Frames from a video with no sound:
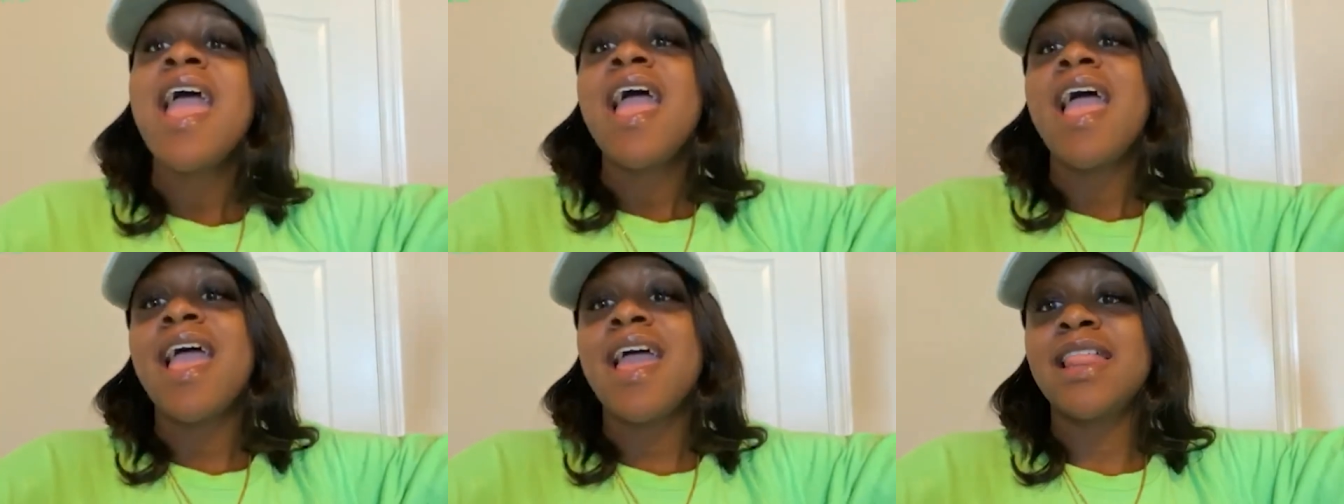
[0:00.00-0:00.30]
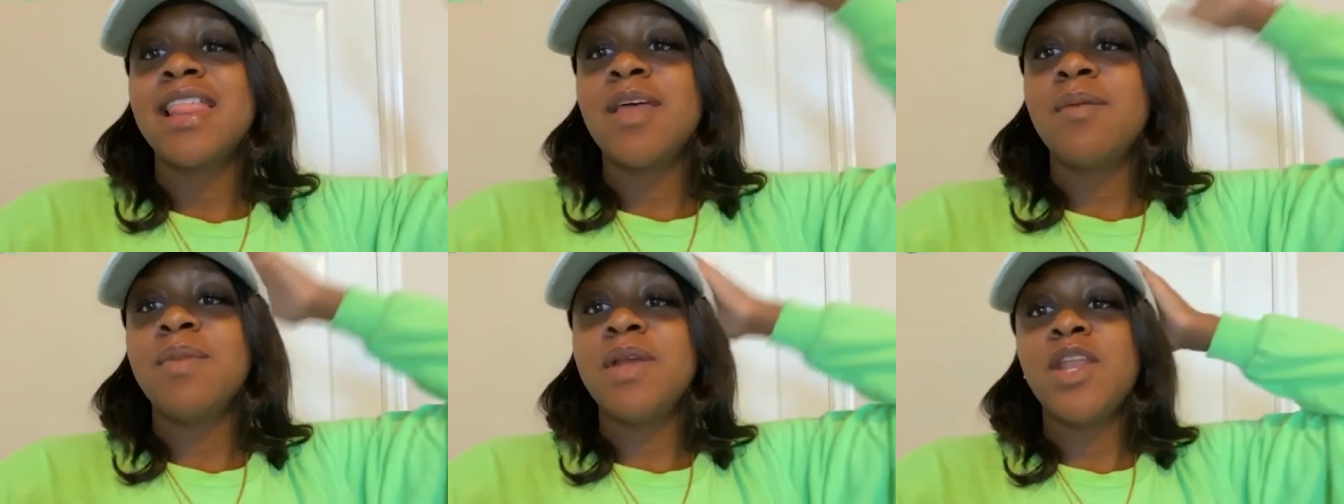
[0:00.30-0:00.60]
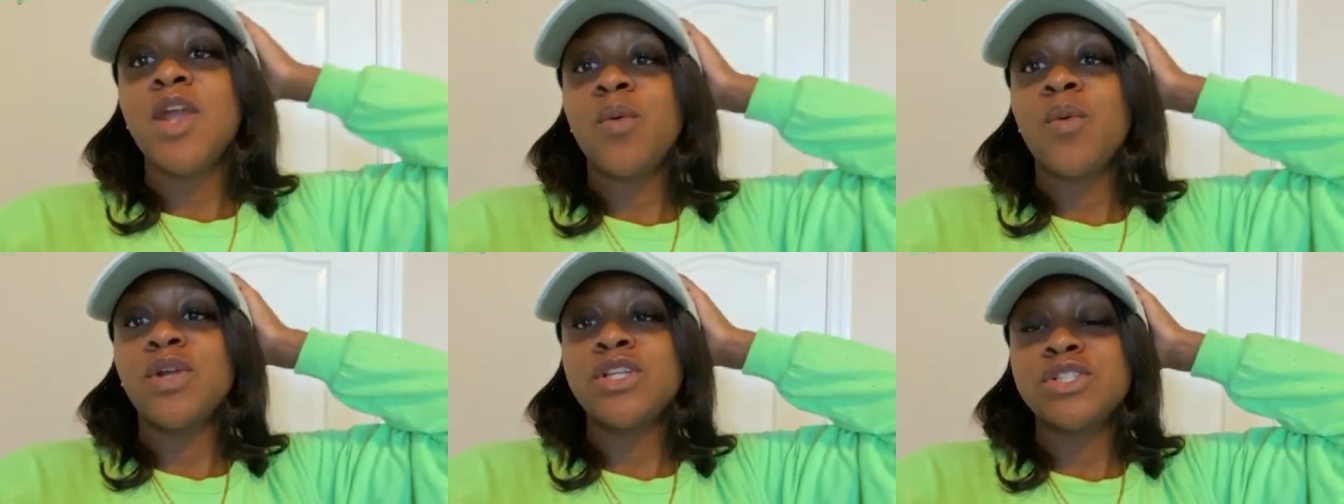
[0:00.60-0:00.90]
and let me
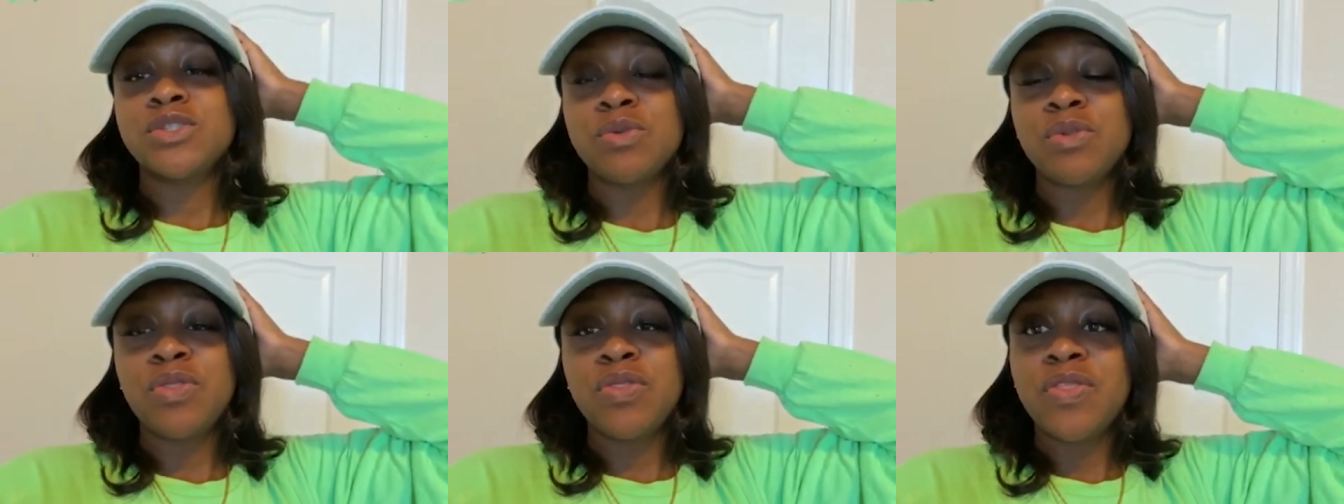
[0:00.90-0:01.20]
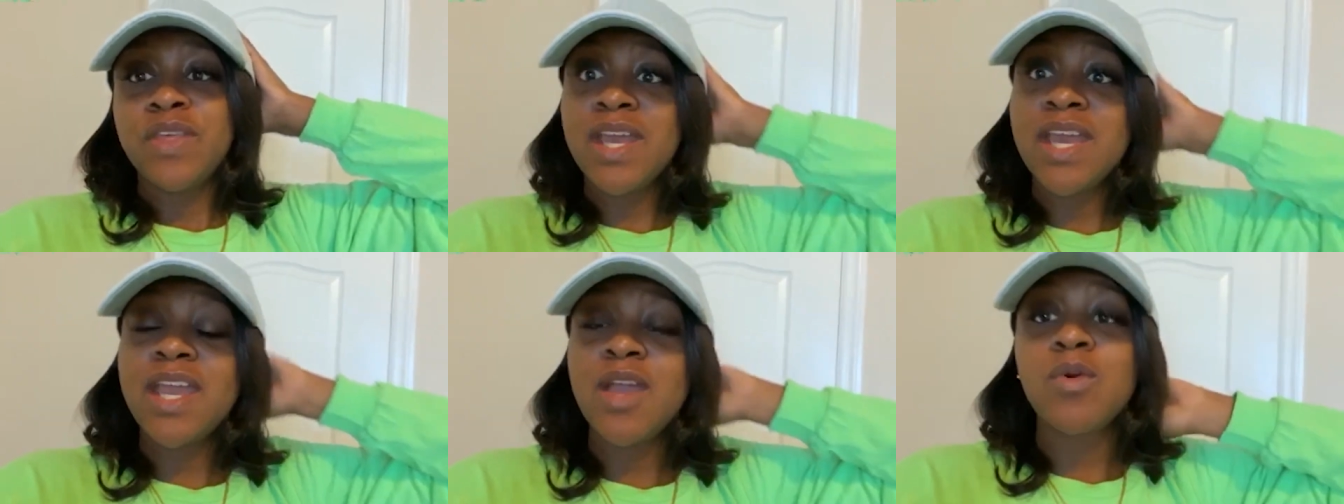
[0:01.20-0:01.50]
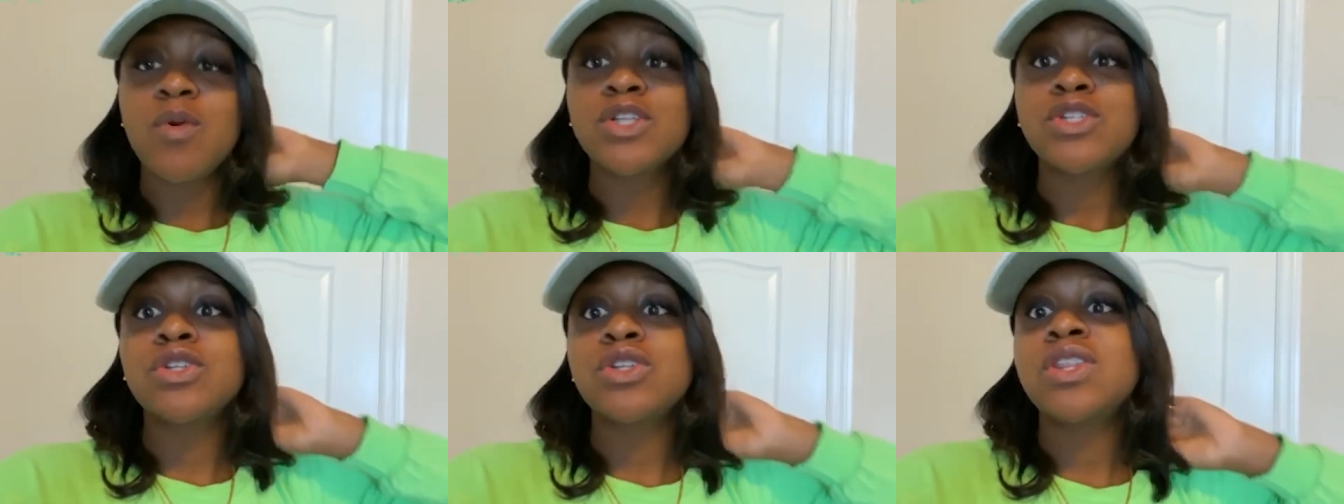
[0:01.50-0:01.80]
know what you think,
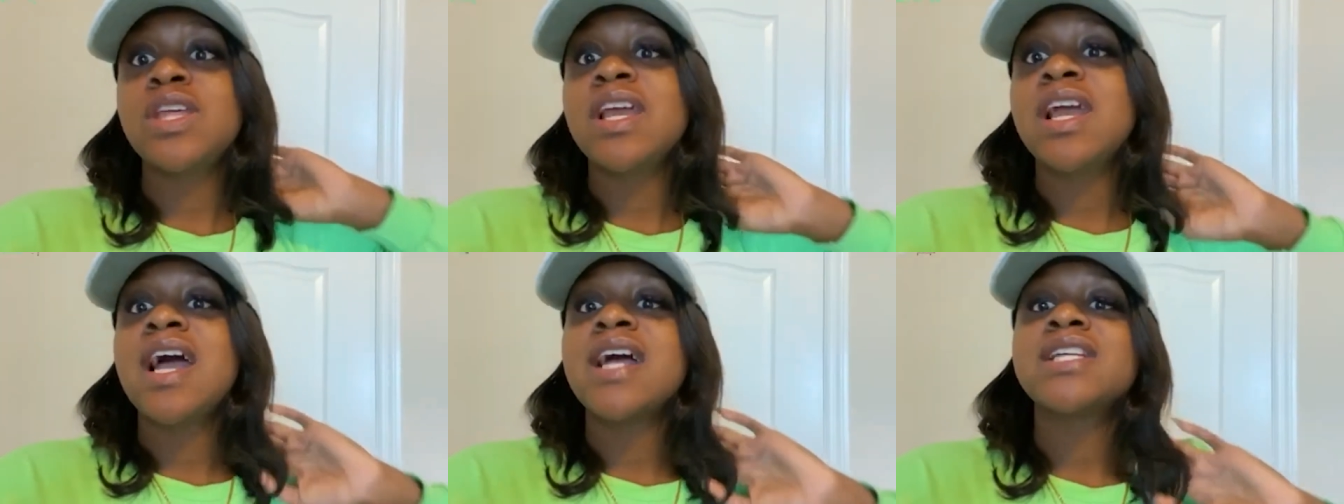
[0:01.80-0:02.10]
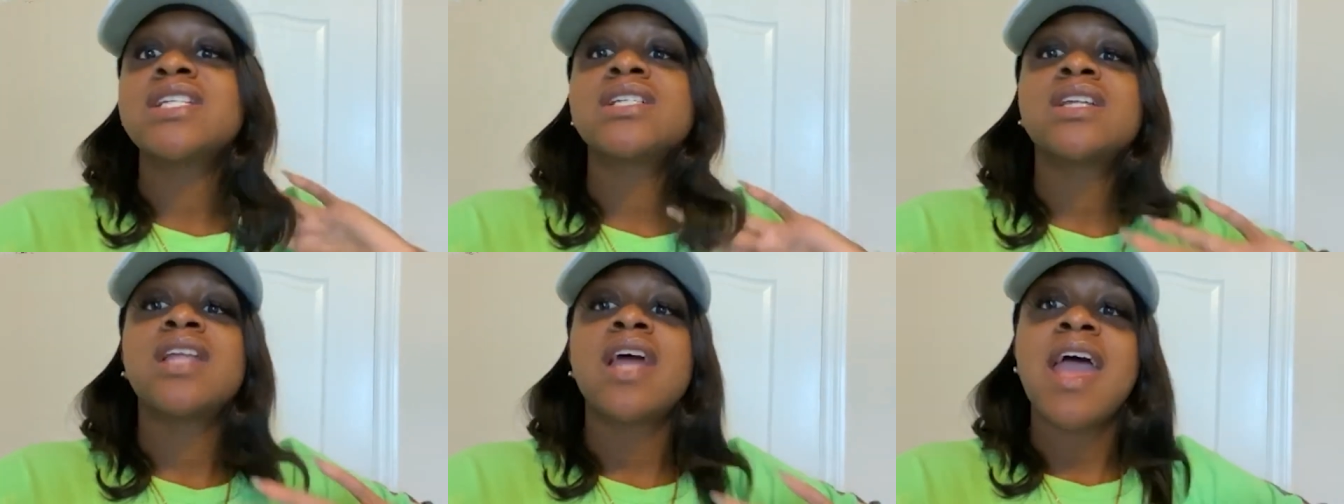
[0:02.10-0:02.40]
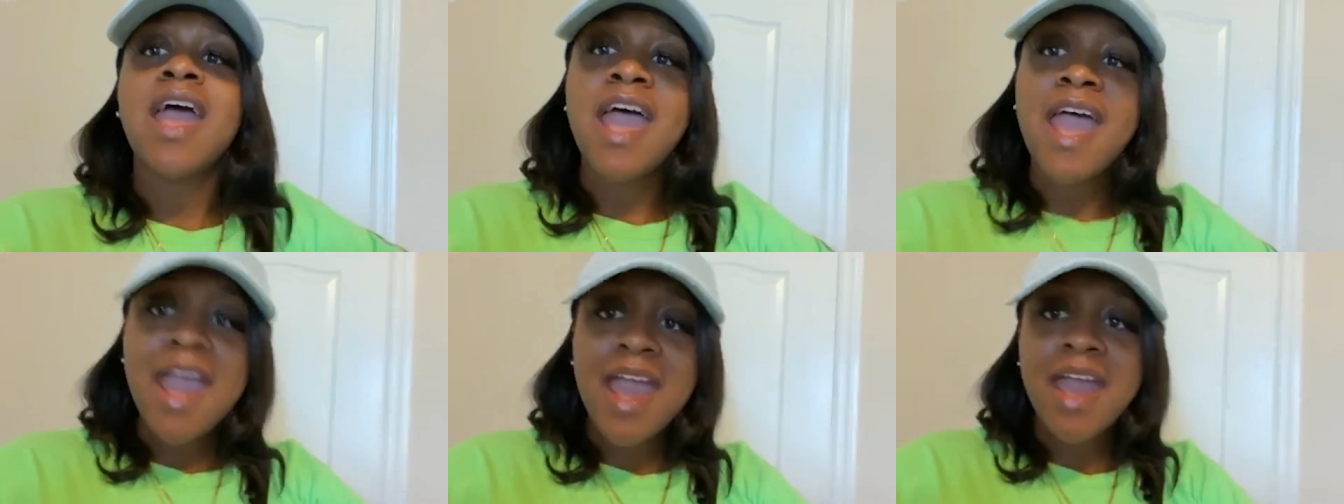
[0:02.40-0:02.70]
what you think I should
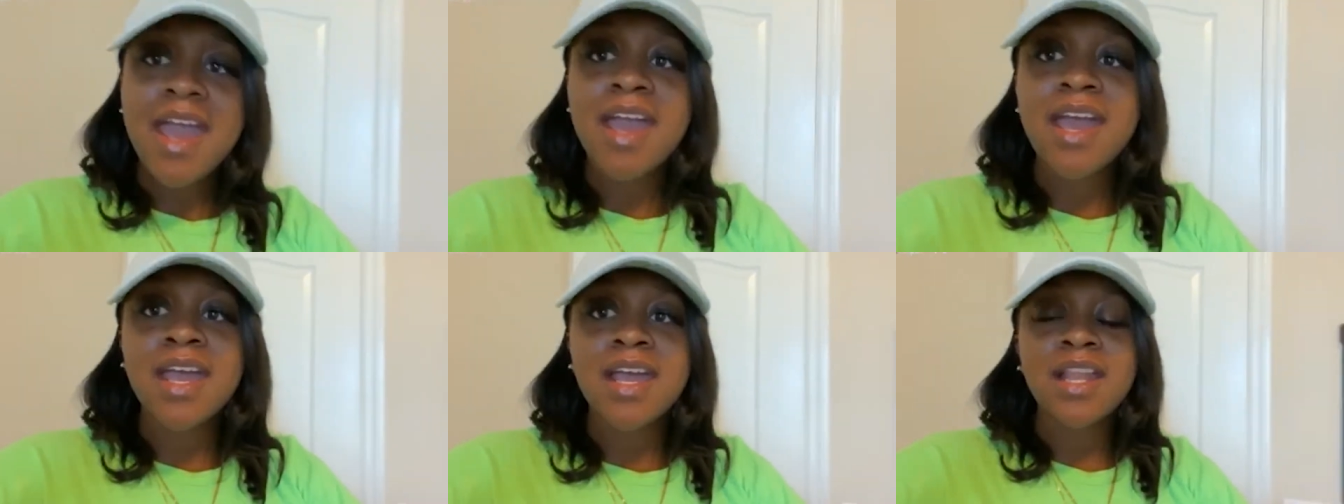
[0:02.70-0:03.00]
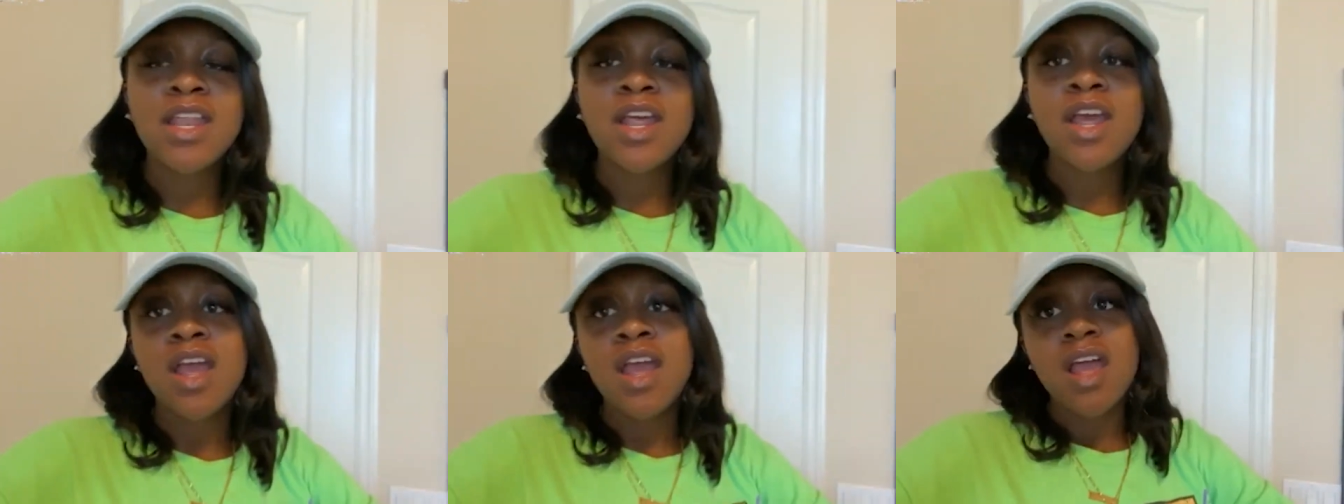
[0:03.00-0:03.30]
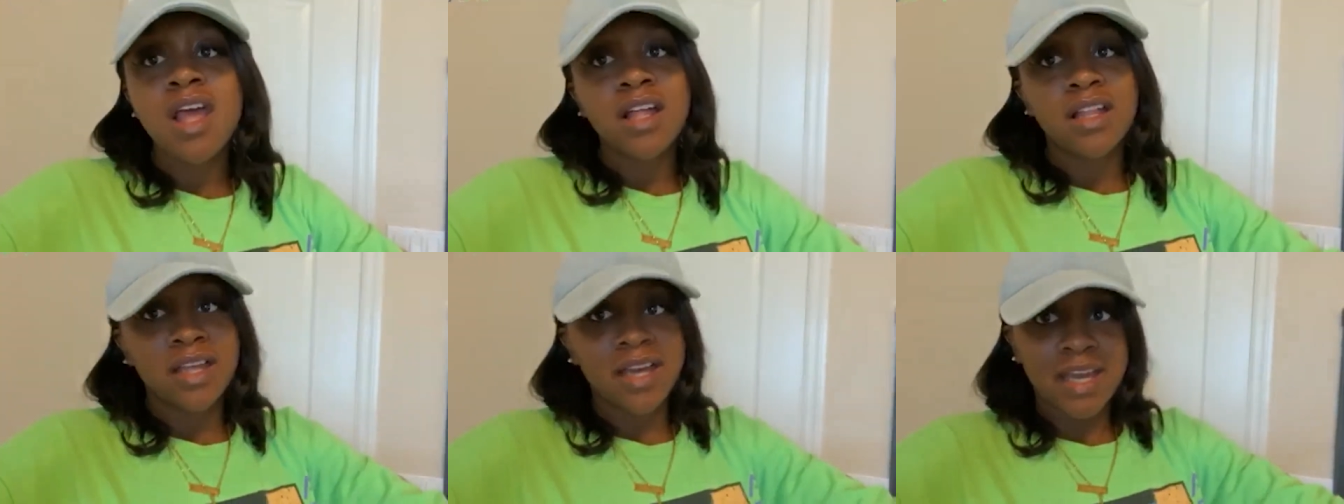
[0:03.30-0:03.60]
add,
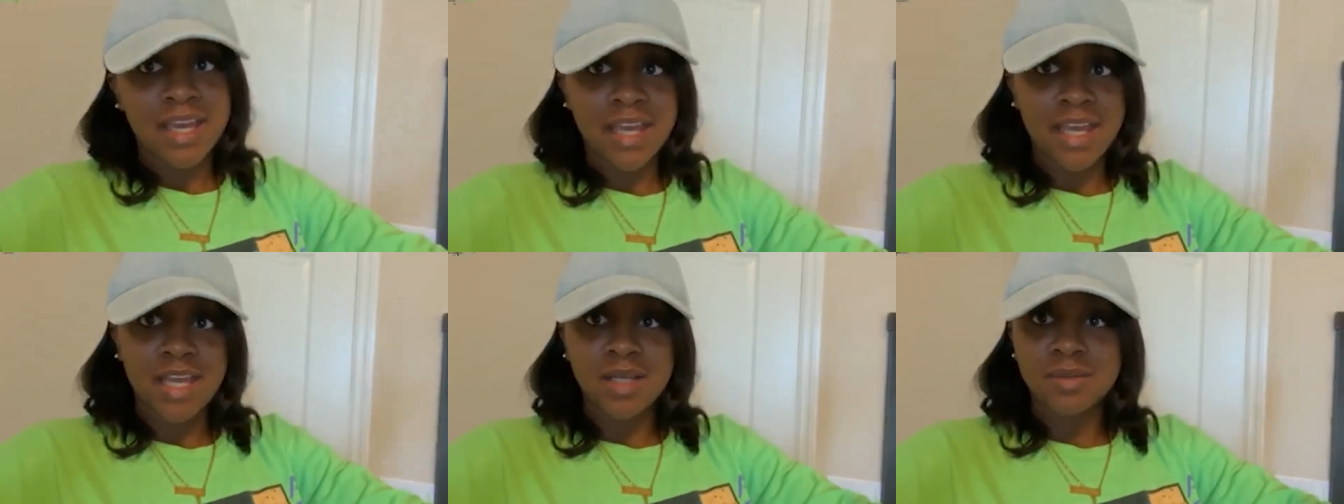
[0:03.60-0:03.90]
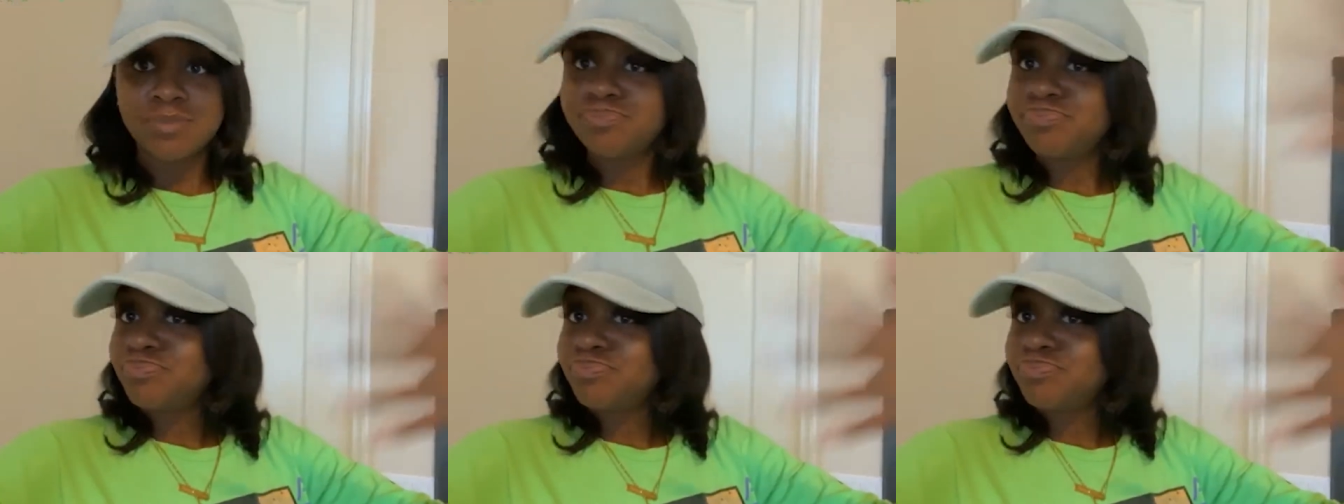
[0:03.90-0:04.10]
like